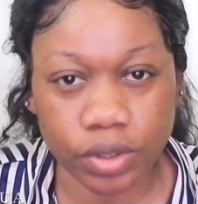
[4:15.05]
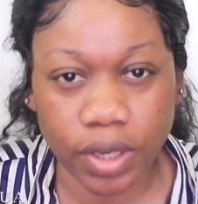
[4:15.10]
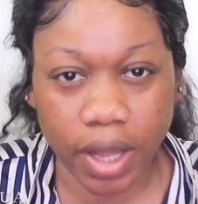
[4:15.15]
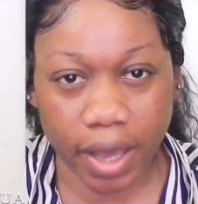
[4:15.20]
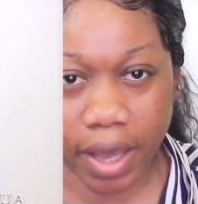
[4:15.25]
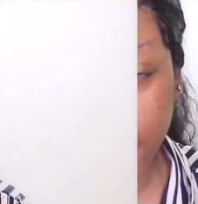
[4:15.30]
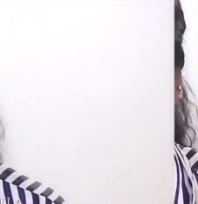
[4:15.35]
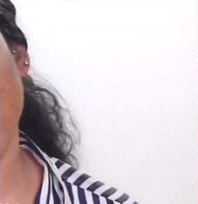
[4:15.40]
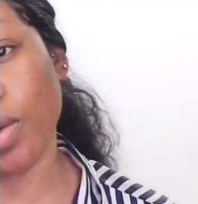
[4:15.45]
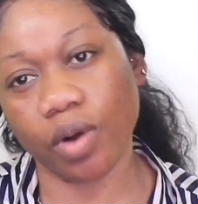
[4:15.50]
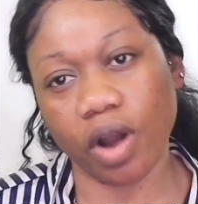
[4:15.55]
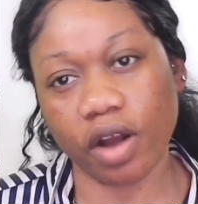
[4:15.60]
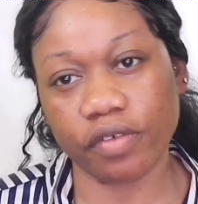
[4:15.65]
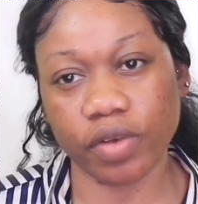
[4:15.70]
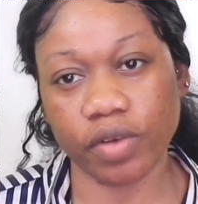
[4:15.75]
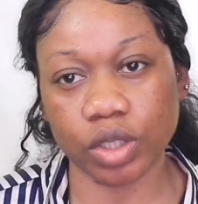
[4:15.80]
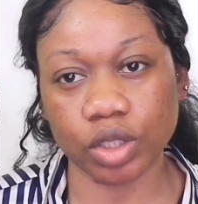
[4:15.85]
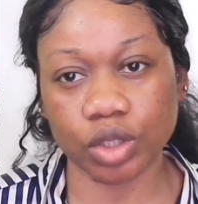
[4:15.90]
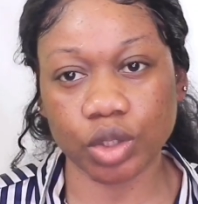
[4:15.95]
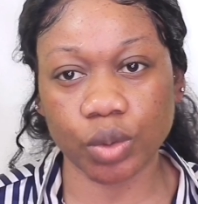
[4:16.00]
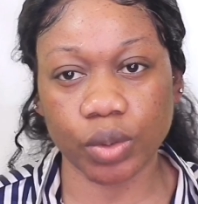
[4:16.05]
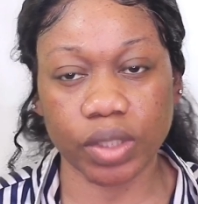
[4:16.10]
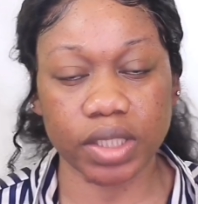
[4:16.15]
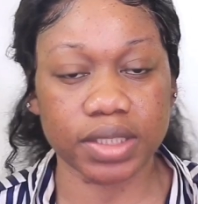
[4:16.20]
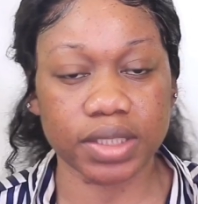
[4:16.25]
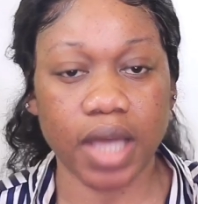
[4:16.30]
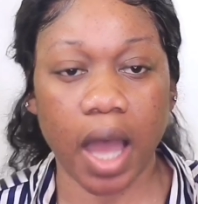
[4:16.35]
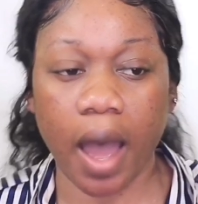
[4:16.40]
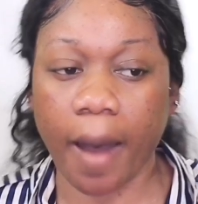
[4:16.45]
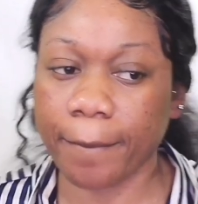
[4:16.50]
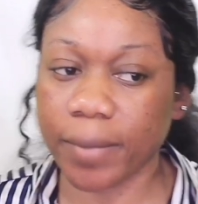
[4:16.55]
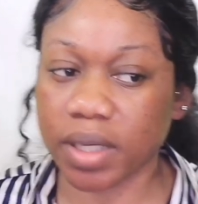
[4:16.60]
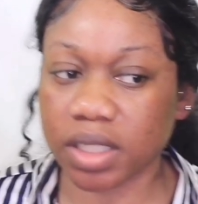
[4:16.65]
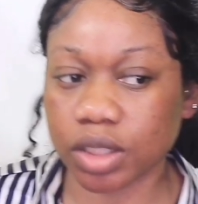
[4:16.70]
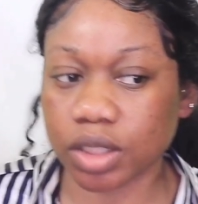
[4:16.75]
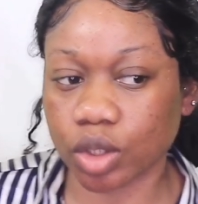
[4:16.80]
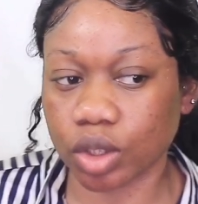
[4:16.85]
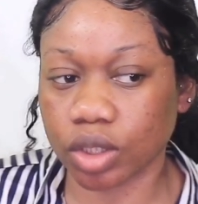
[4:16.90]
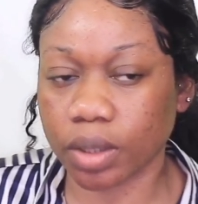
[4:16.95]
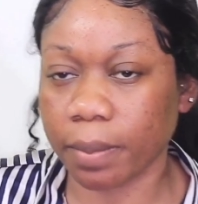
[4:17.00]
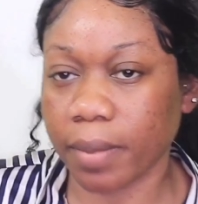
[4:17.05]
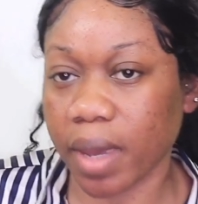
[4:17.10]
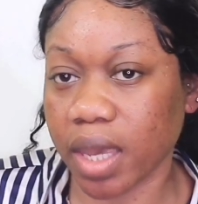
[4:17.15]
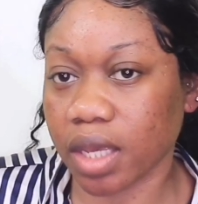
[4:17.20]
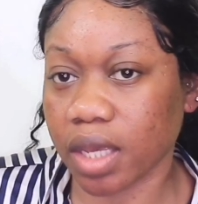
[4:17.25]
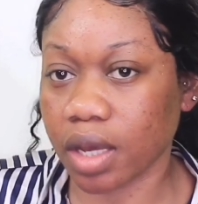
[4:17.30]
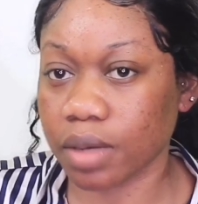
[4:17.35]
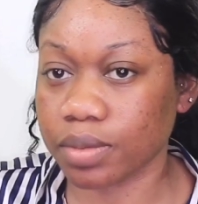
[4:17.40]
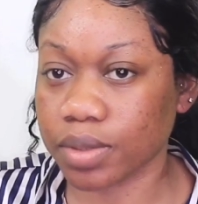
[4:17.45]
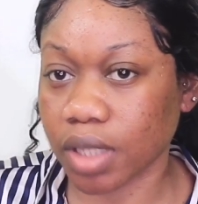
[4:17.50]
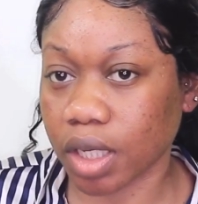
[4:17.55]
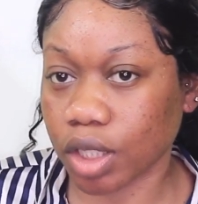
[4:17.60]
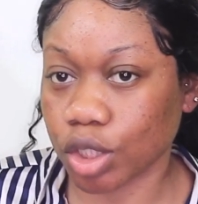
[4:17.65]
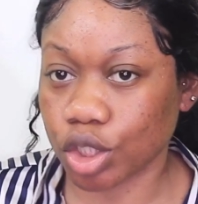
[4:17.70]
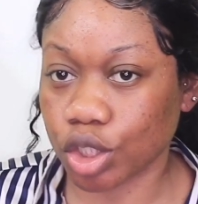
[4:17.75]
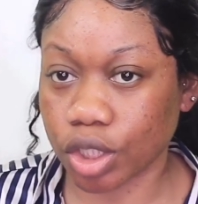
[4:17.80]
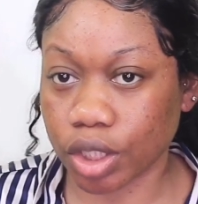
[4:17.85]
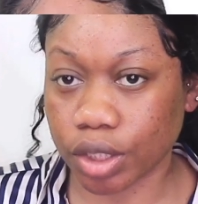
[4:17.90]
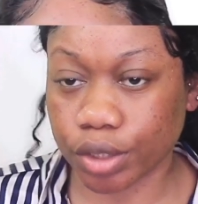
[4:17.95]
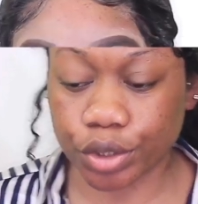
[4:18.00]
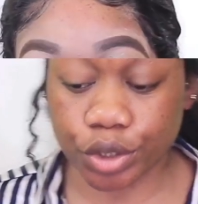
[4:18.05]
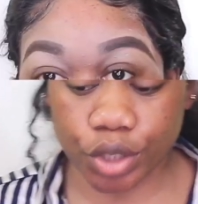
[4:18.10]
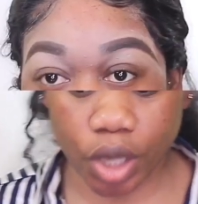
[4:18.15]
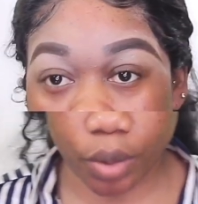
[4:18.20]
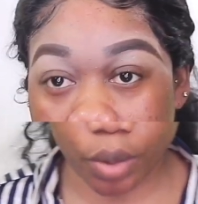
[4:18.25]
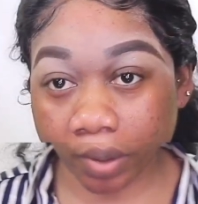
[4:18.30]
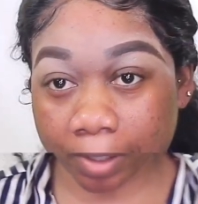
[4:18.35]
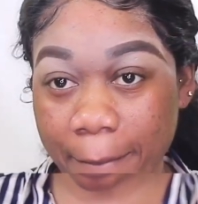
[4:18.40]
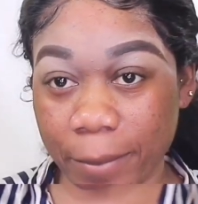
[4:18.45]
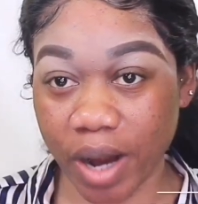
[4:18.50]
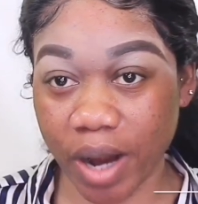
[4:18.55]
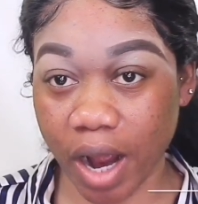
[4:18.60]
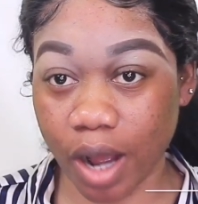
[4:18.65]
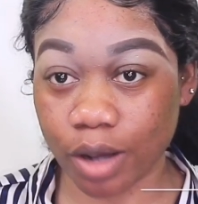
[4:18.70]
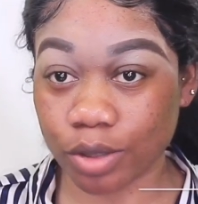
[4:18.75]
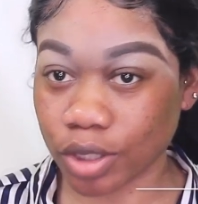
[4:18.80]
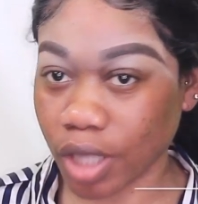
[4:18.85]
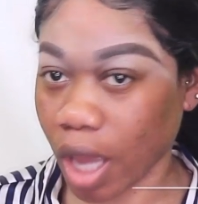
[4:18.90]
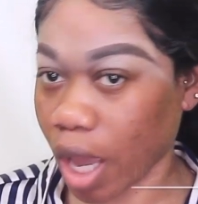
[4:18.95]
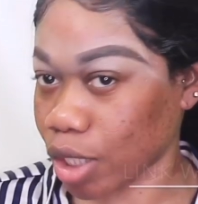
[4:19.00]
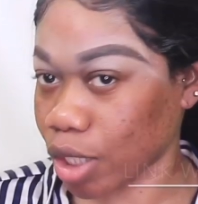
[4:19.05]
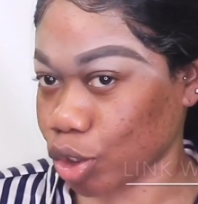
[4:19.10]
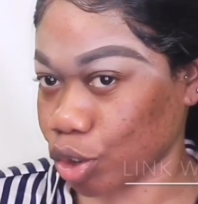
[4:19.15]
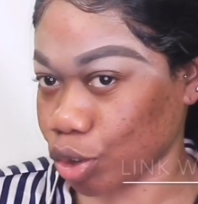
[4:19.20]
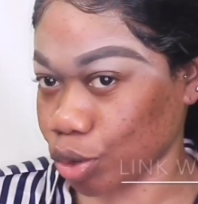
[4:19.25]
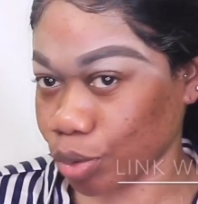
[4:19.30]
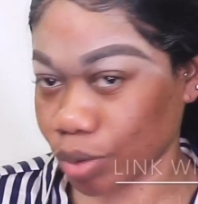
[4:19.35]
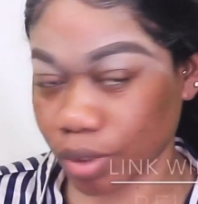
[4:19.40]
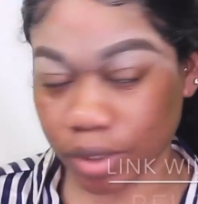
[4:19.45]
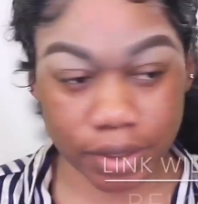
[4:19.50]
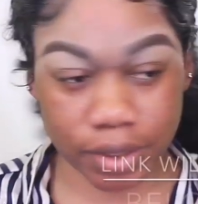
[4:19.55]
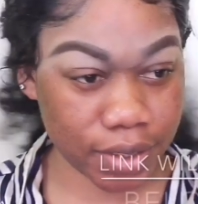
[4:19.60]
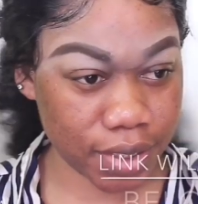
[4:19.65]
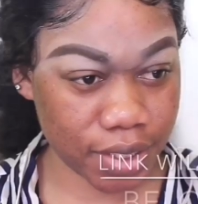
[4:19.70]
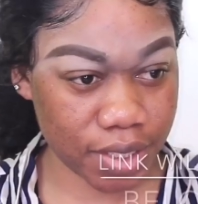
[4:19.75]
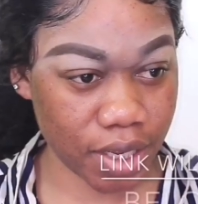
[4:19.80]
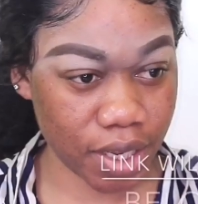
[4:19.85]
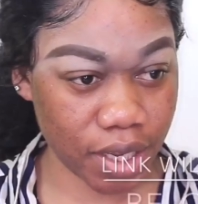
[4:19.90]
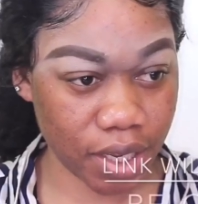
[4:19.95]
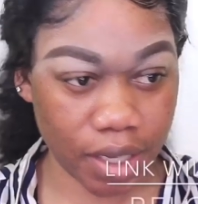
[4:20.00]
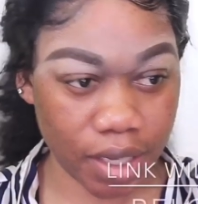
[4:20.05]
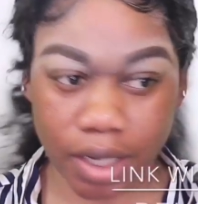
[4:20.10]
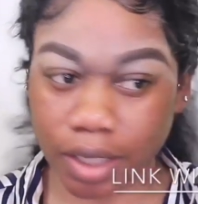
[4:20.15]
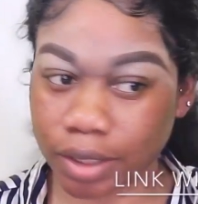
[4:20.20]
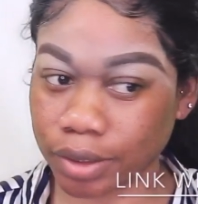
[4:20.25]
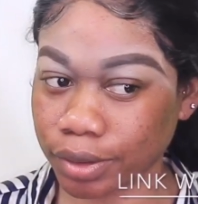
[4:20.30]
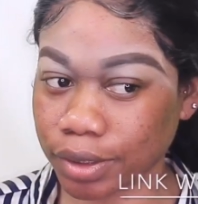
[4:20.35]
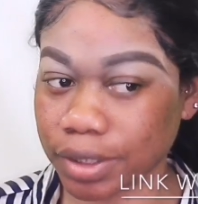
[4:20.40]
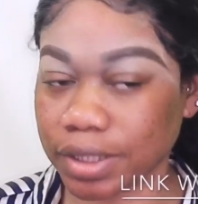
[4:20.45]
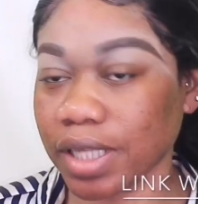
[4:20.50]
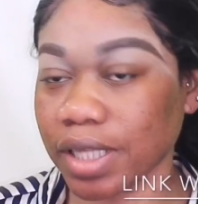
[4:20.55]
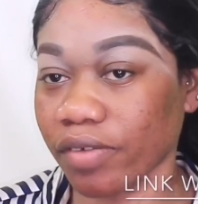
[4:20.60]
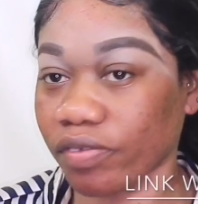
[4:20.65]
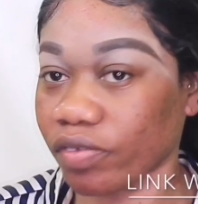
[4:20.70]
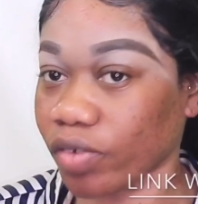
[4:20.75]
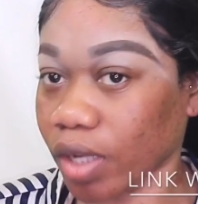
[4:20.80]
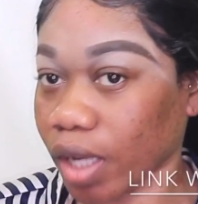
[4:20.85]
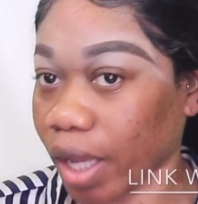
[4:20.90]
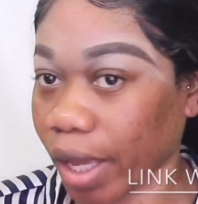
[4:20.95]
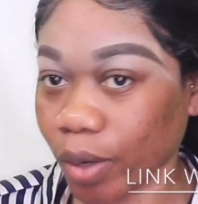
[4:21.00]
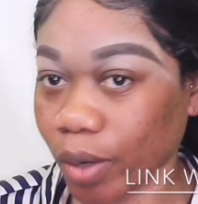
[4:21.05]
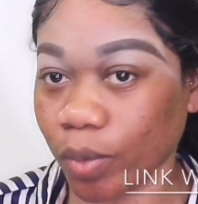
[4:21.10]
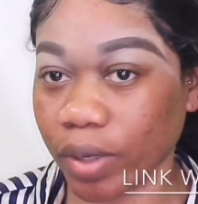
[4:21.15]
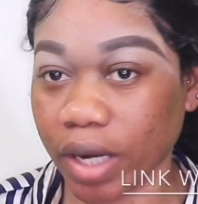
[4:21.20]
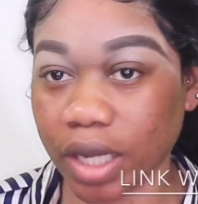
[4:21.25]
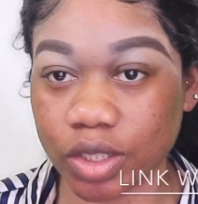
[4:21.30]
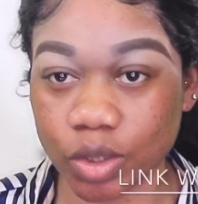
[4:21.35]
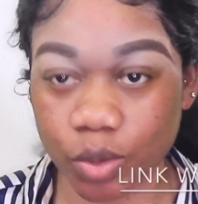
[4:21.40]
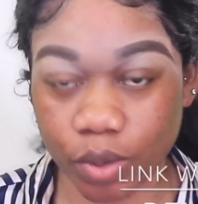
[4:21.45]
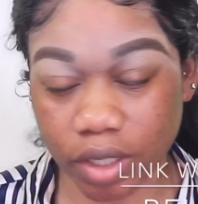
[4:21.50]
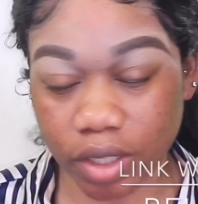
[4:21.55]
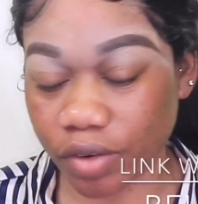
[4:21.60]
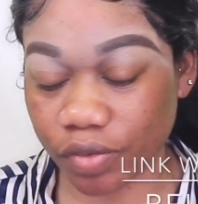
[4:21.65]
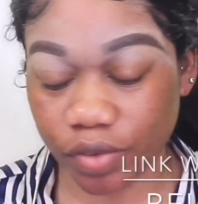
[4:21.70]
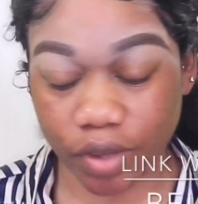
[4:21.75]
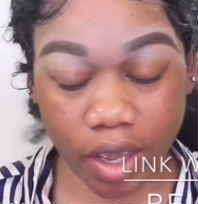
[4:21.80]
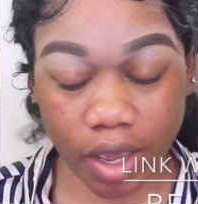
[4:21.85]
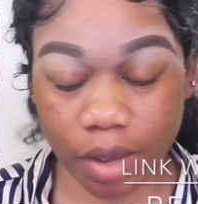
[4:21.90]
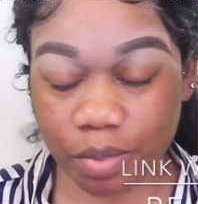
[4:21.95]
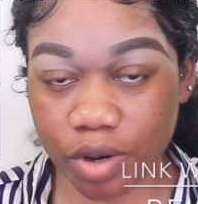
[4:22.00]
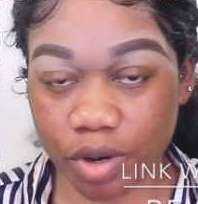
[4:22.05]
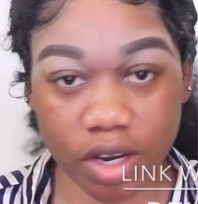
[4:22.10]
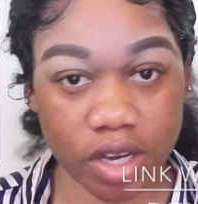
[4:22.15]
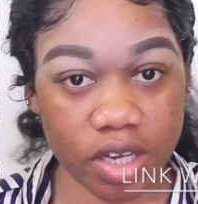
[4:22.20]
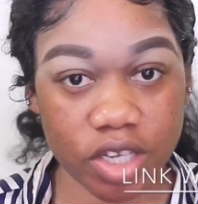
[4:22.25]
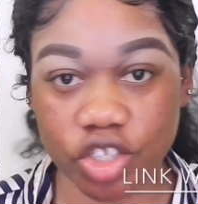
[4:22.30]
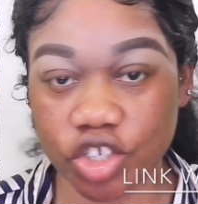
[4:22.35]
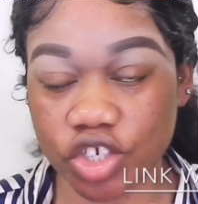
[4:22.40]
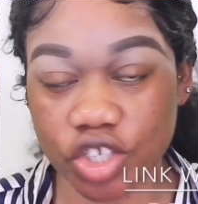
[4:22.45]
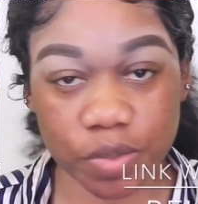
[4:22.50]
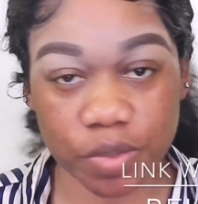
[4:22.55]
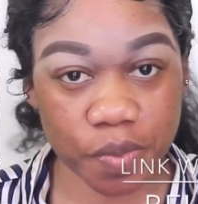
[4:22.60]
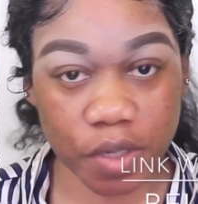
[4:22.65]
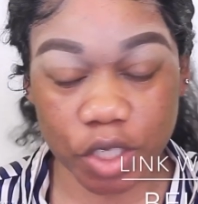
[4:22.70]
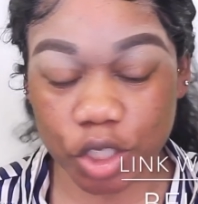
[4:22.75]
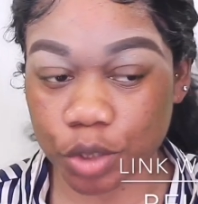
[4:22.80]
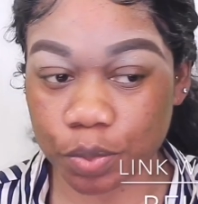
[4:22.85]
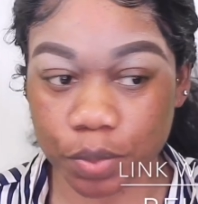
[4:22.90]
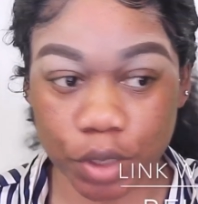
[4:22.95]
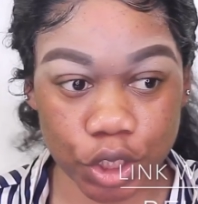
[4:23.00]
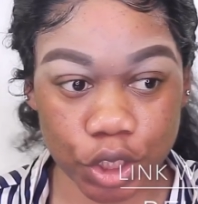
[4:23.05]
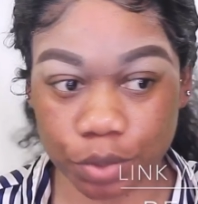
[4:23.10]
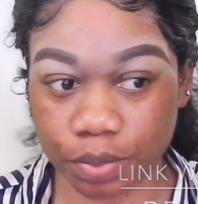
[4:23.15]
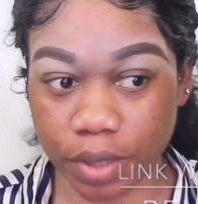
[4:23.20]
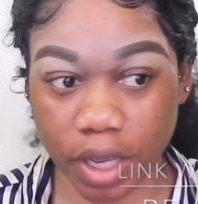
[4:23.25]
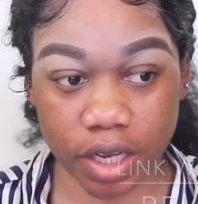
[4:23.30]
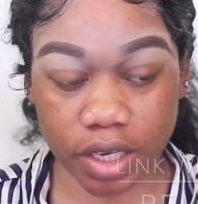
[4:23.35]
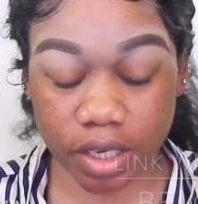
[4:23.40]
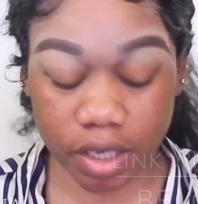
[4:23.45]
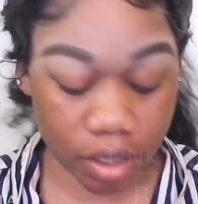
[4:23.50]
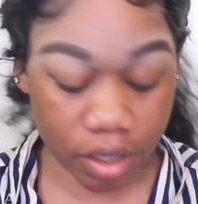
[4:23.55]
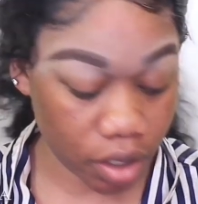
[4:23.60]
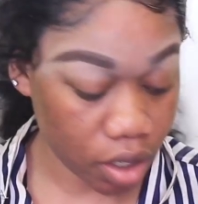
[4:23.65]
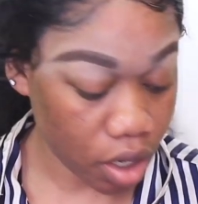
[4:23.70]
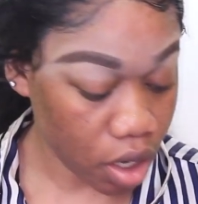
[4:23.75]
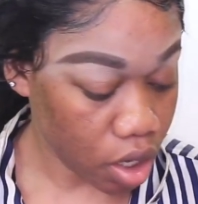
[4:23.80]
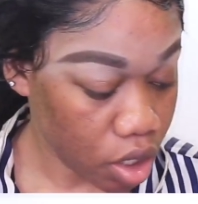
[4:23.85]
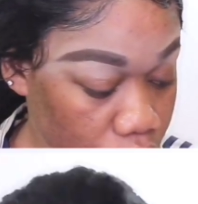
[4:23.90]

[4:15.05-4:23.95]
But yeah, without further ado, let's hop into the makeup section. So on my eyebrows, as you can see, because I feel like when I do it off camera, it's just much, much better.